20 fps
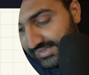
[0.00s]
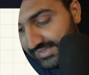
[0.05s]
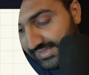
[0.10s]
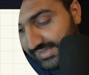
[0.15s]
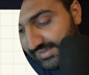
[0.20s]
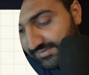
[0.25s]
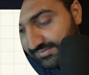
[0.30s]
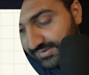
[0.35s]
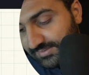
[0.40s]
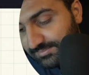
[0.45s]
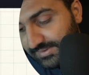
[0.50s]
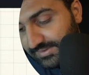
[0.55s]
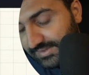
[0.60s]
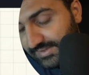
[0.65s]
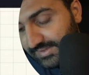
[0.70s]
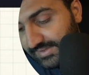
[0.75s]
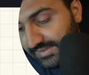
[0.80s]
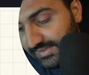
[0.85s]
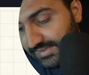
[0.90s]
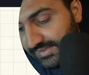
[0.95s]
A will
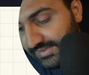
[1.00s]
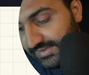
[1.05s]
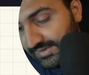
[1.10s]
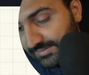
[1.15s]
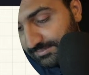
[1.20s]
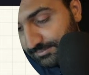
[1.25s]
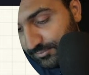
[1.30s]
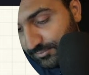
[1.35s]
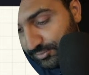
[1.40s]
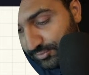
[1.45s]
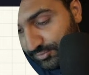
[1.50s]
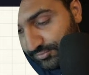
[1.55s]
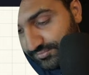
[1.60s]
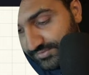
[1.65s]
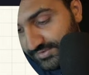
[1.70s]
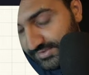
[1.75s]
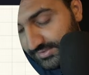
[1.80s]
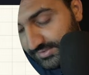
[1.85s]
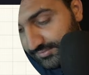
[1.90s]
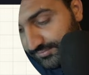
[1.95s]
be
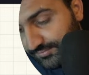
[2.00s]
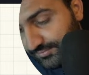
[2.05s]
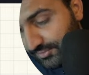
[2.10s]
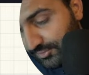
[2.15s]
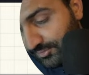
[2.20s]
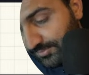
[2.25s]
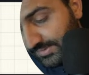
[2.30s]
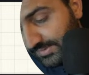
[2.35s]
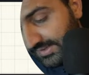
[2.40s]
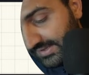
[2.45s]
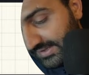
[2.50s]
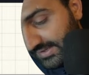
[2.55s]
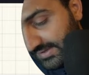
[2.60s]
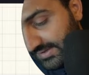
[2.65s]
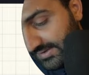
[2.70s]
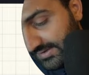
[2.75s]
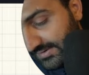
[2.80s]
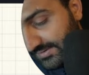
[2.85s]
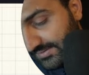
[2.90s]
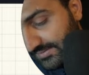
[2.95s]
removed from
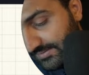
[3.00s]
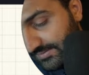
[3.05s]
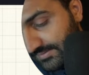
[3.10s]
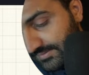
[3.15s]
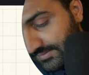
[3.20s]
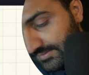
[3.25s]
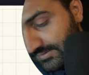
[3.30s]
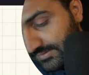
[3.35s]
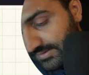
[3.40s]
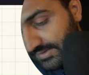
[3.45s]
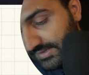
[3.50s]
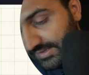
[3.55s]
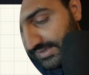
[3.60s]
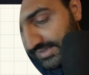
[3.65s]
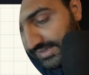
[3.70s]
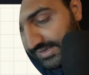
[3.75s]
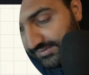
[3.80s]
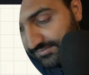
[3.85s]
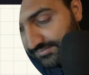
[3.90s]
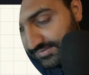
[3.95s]
here
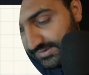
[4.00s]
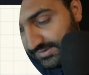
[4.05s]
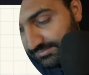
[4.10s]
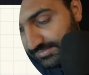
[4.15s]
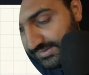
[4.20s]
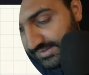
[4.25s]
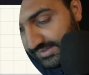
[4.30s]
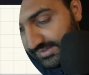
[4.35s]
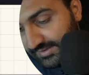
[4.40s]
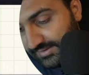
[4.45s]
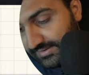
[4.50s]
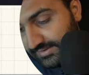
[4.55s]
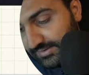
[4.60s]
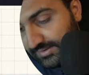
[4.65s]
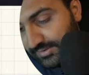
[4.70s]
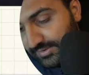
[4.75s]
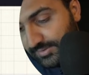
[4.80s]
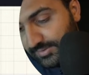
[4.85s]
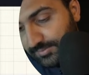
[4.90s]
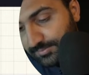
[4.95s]
and will be
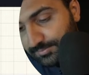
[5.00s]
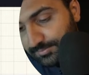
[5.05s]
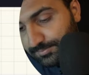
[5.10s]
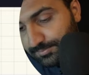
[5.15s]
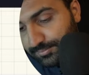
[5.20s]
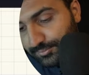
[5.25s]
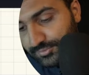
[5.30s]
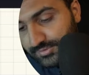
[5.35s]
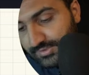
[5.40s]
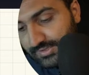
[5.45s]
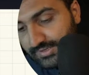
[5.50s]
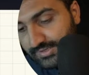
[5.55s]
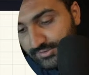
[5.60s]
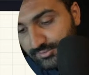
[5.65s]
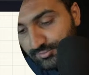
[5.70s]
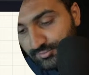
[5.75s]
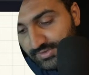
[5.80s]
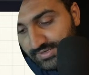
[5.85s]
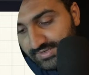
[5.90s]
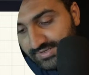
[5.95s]
put
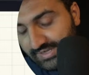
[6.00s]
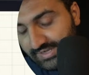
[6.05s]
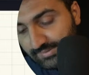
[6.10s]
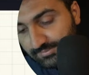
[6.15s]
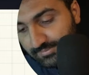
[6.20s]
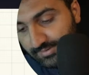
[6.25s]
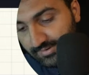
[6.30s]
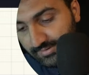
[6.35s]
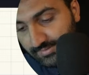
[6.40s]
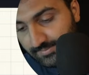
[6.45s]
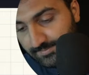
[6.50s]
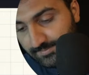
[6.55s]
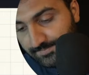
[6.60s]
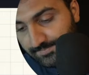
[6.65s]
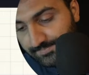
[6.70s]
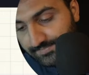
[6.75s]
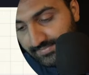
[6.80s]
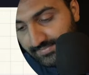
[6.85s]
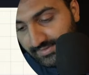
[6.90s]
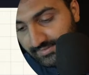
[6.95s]
into the timer
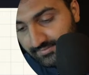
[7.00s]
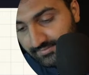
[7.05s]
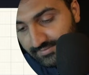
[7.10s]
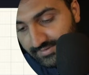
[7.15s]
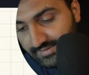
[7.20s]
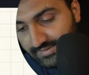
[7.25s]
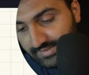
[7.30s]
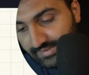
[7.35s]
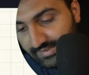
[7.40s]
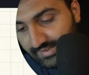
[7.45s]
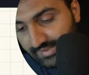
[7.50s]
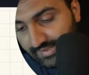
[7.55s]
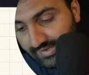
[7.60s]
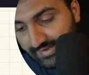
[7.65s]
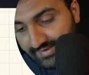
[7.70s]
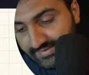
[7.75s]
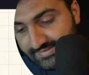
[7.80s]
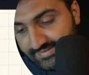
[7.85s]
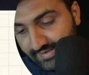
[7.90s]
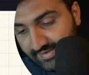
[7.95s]
with
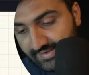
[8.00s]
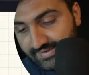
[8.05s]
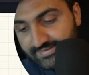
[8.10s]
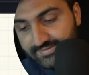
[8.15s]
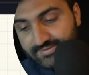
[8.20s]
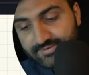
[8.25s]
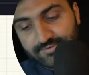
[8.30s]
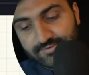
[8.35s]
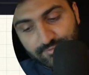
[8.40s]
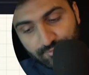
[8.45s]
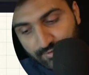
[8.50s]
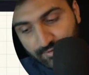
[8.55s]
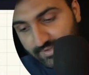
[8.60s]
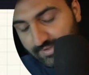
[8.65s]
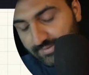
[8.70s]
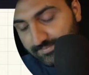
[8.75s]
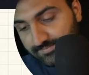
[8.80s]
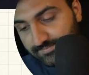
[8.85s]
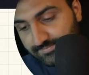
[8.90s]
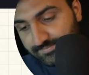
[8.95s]
8 seconds.
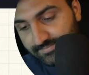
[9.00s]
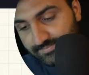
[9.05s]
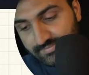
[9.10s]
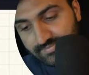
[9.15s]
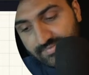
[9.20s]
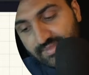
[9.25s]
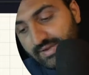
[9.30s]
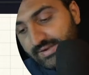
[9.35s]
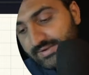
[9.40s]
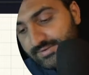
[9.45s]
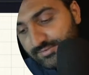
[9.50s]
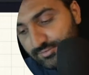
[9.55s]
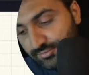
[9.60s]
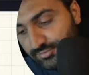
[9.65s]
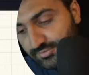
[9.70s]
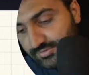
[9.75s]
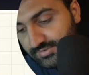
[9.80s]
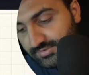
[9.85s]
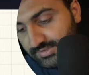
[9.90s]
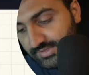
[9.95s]
Okay, that's good.